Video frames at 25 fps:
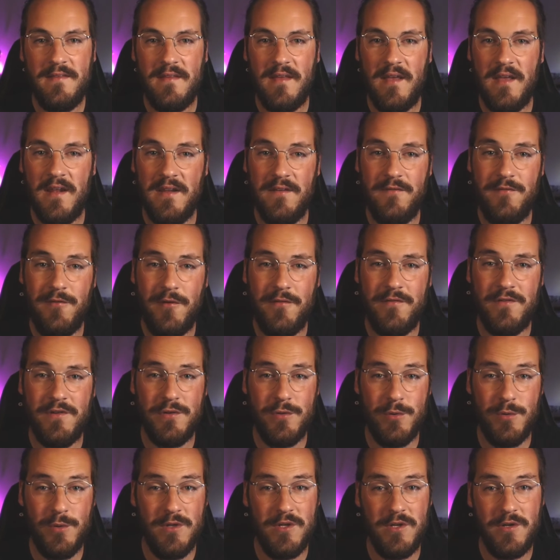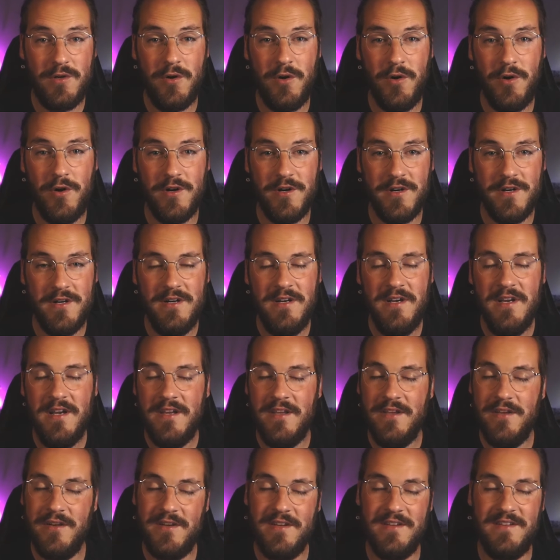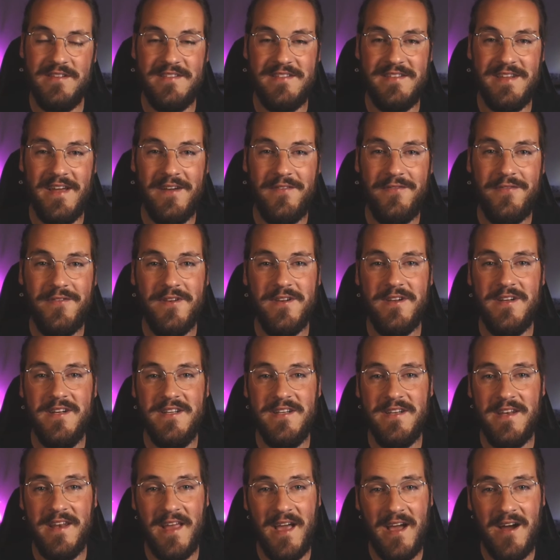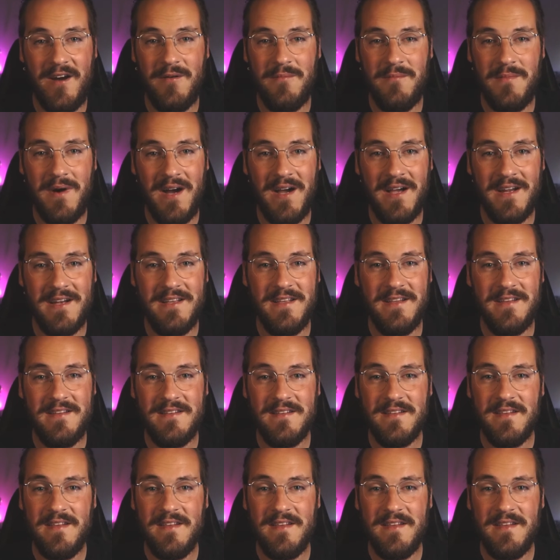And if you have a dual core, you can definitely now mine it